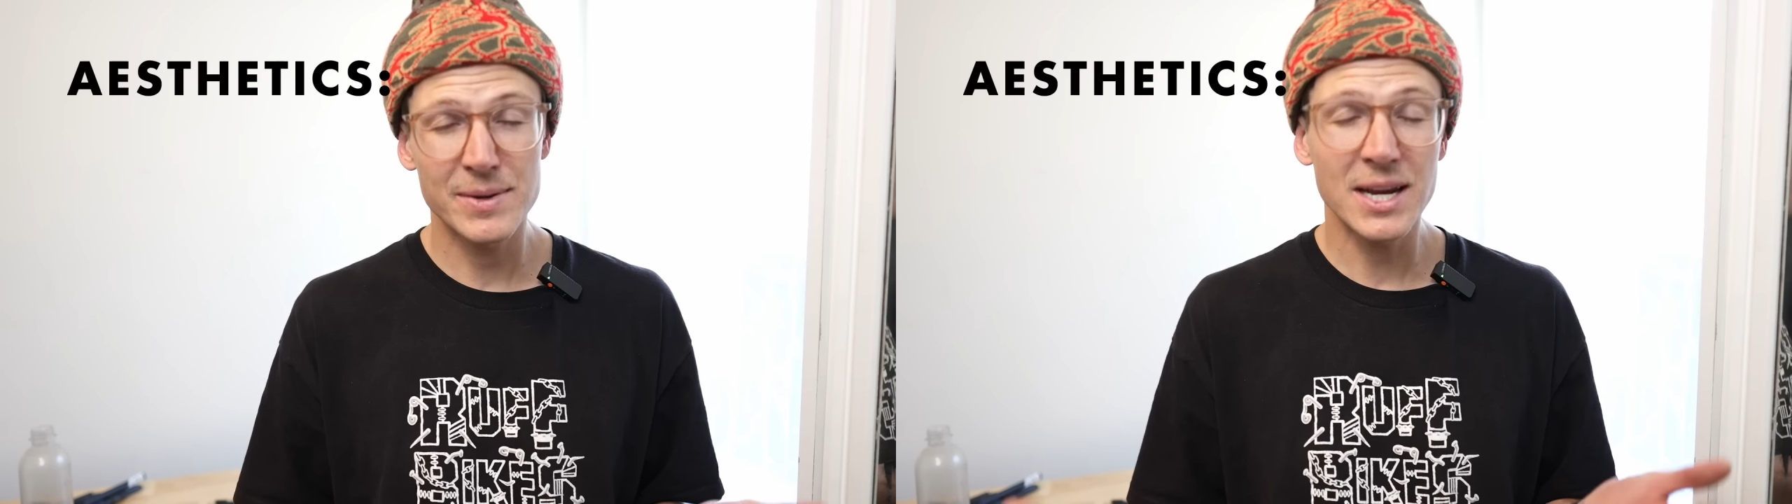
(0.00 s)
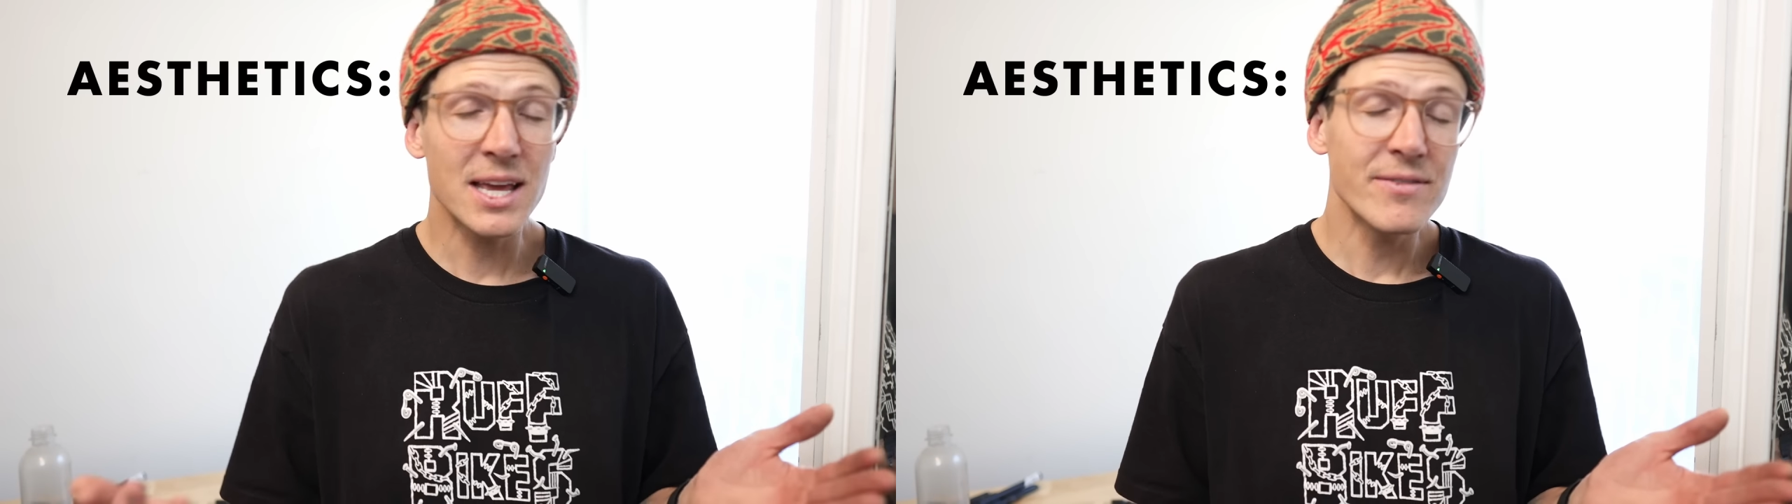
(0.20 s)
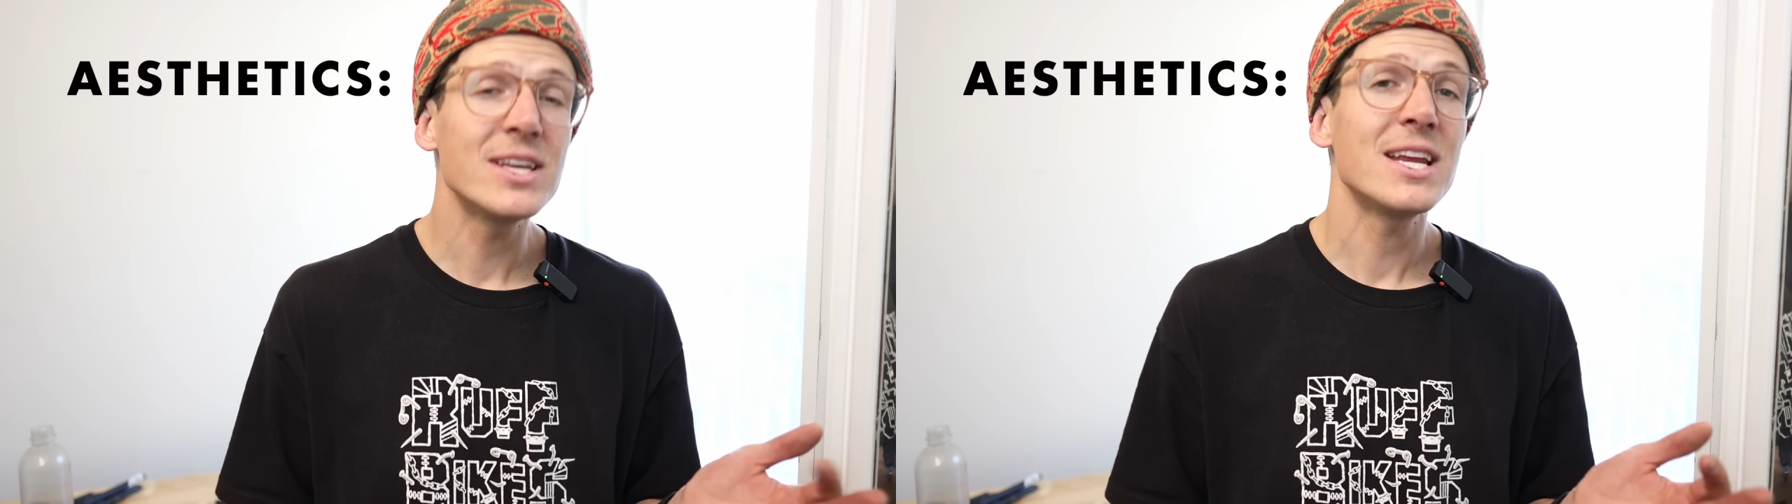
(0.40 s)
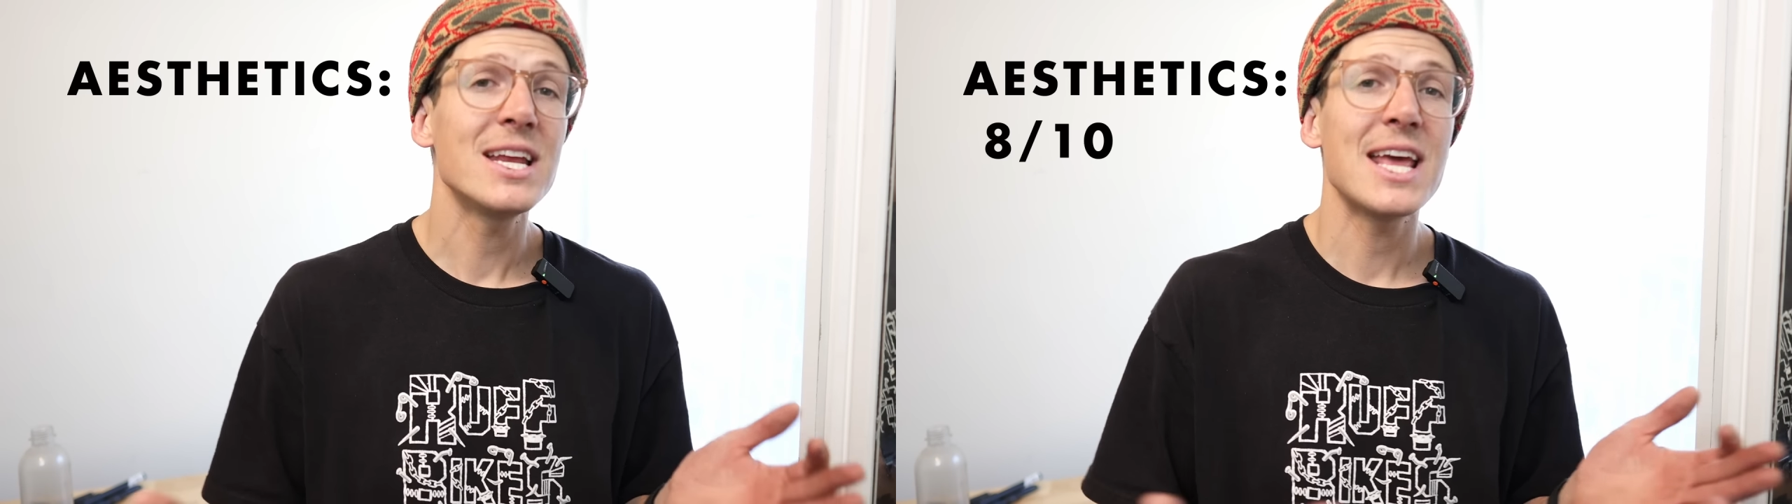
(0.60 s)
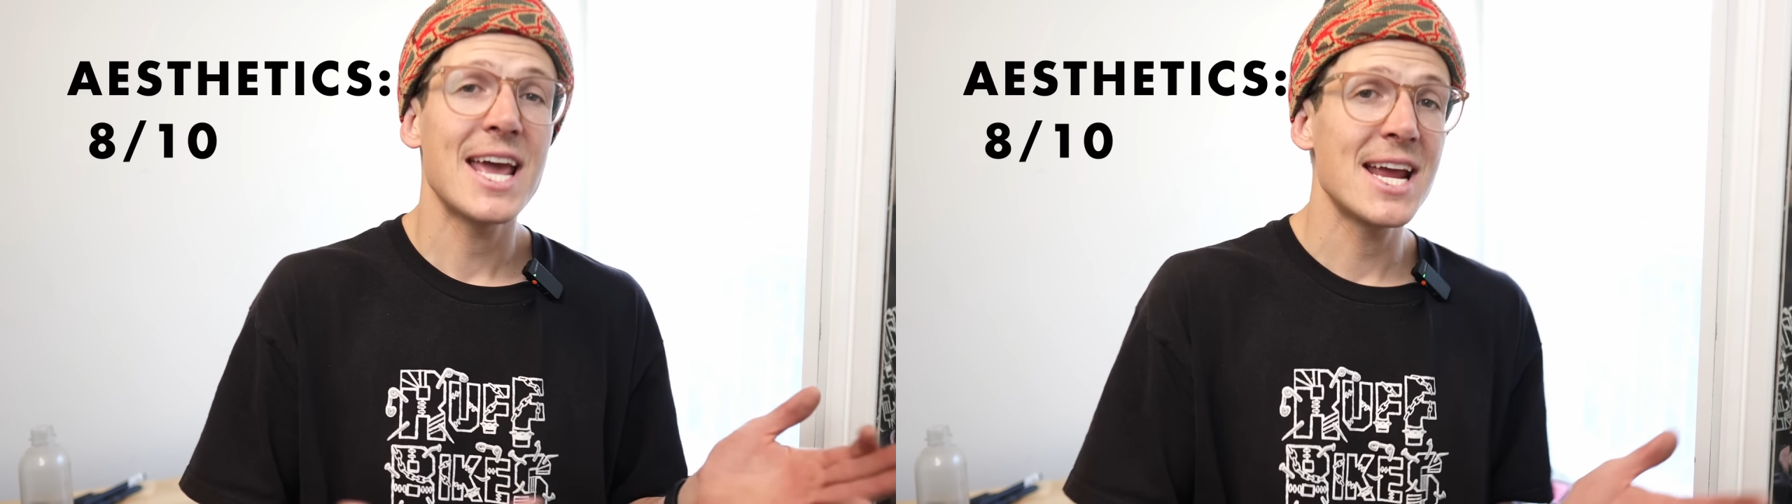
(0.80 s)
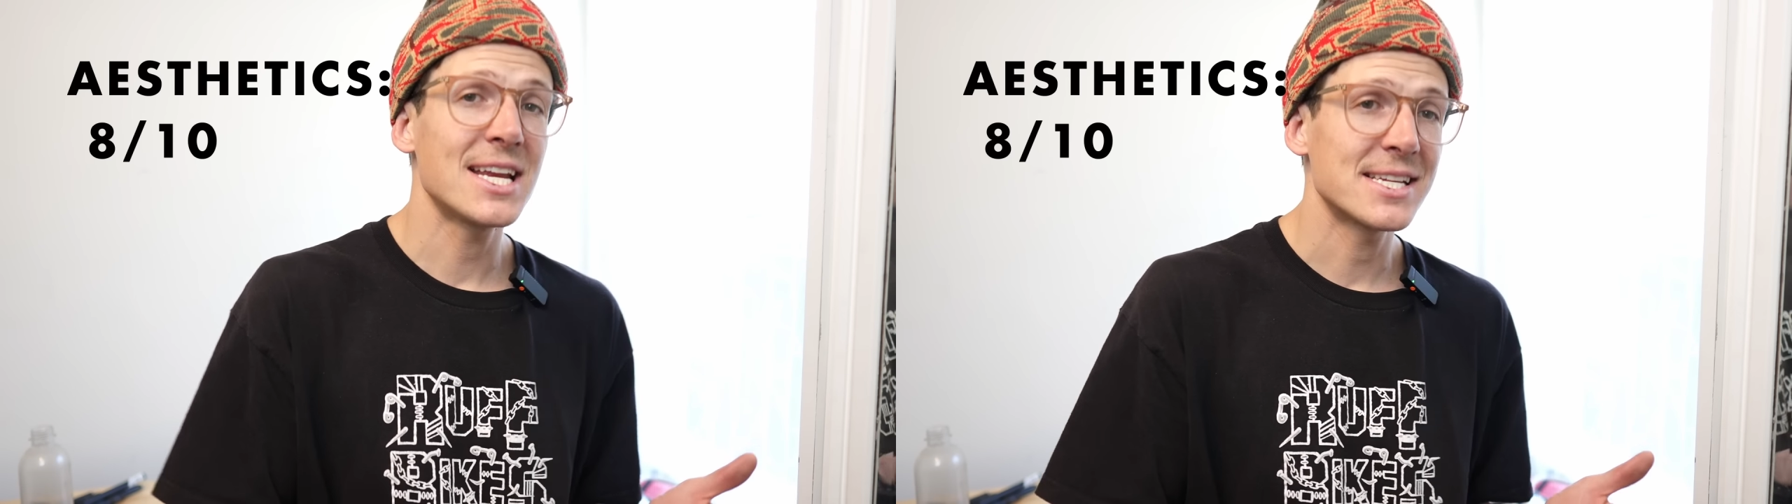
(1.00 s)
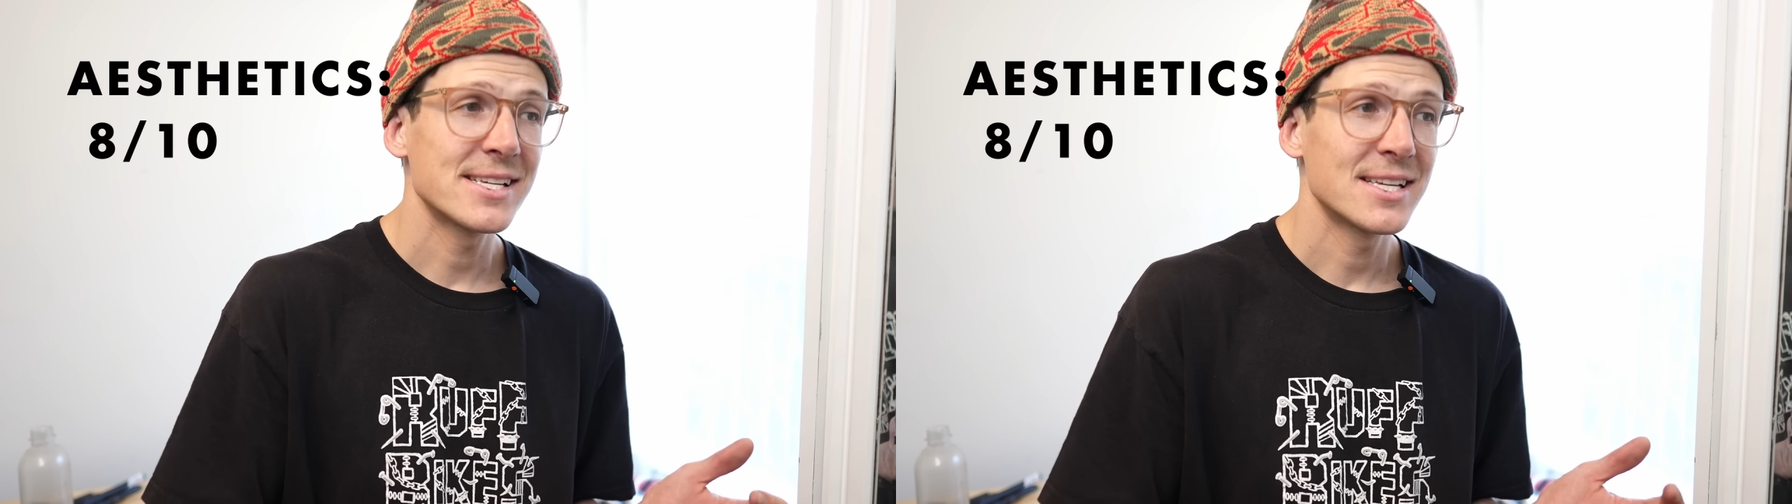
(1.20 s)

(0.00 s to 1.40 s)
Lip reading: I'm gonna give it an 8.